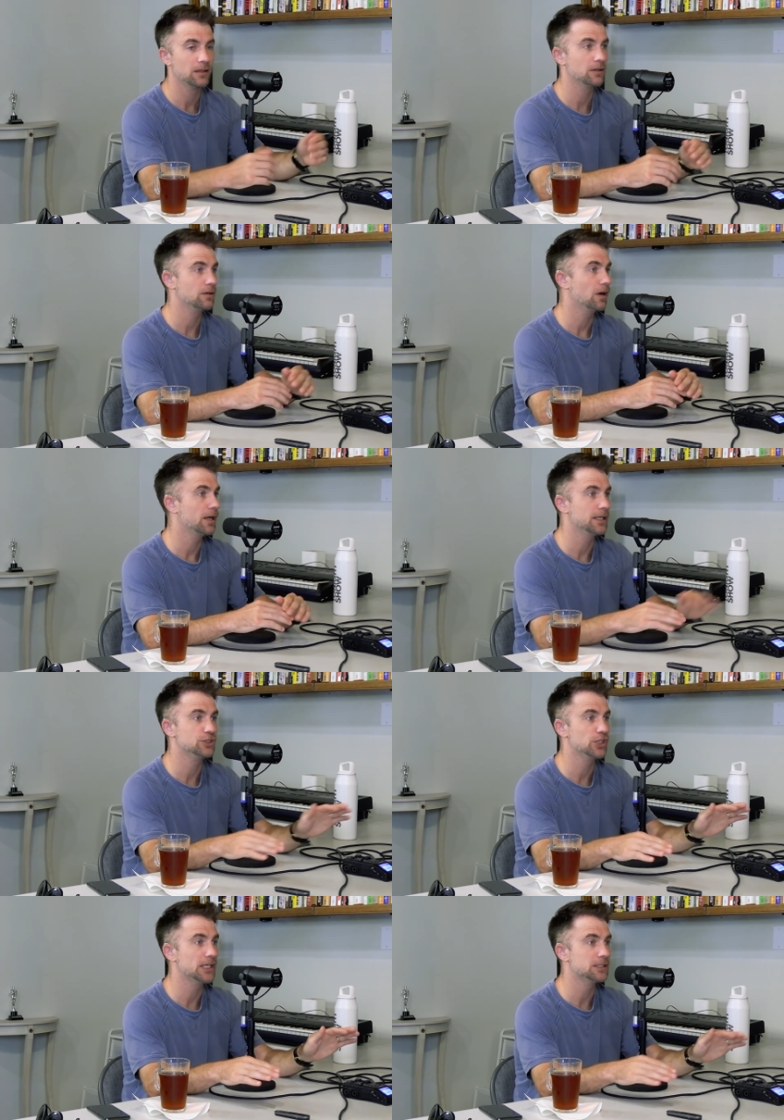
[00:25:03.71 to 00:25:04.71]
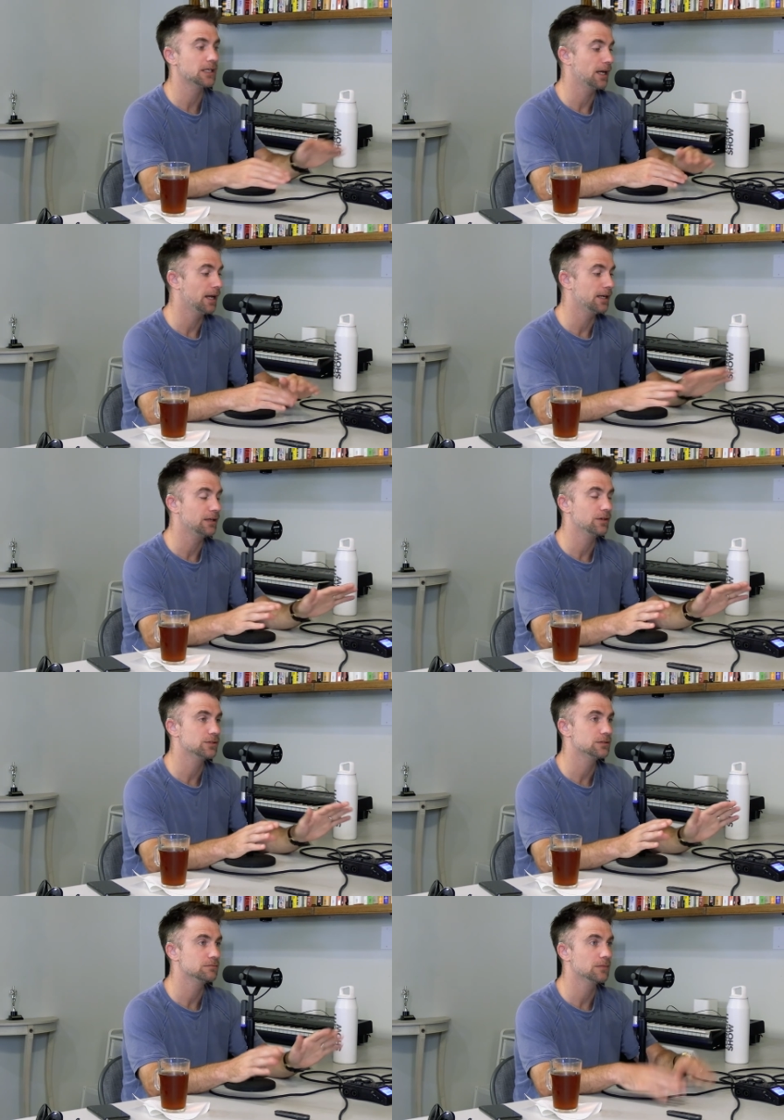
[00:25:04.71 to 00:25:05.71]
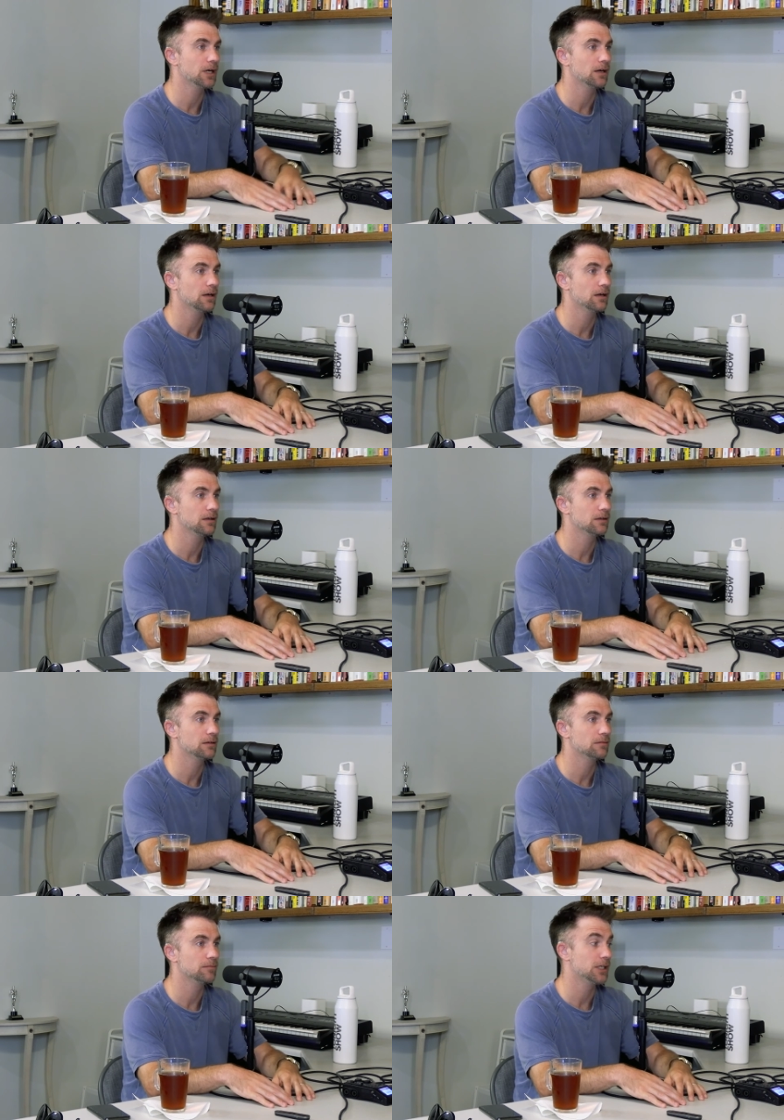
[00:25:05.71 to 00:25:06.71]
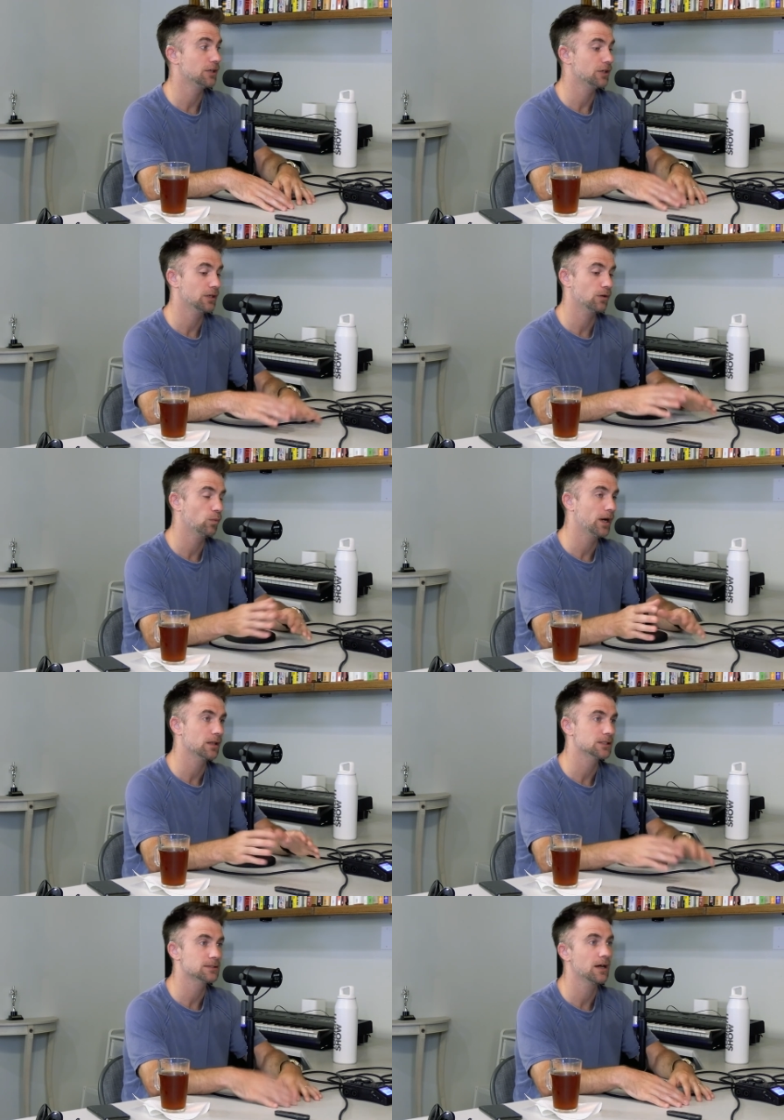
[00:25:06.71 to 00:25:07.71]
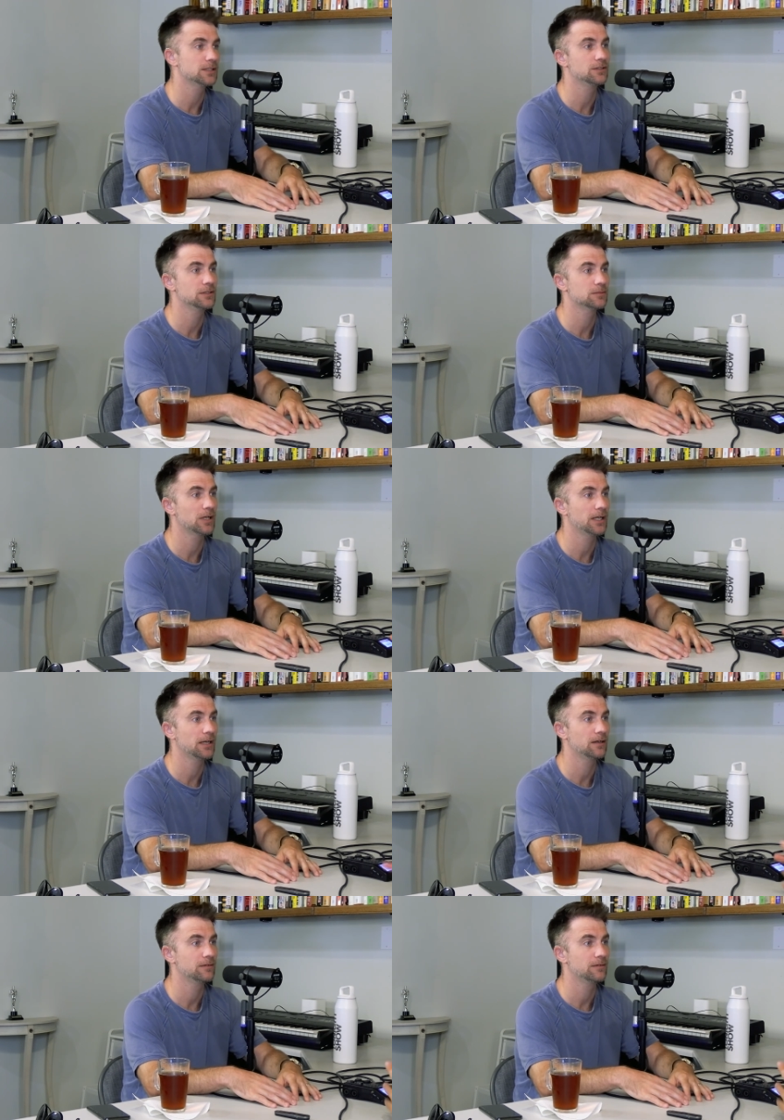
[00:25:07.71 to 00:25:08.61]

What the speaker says: They're not ingesting any new material while this lawsuit is playing out.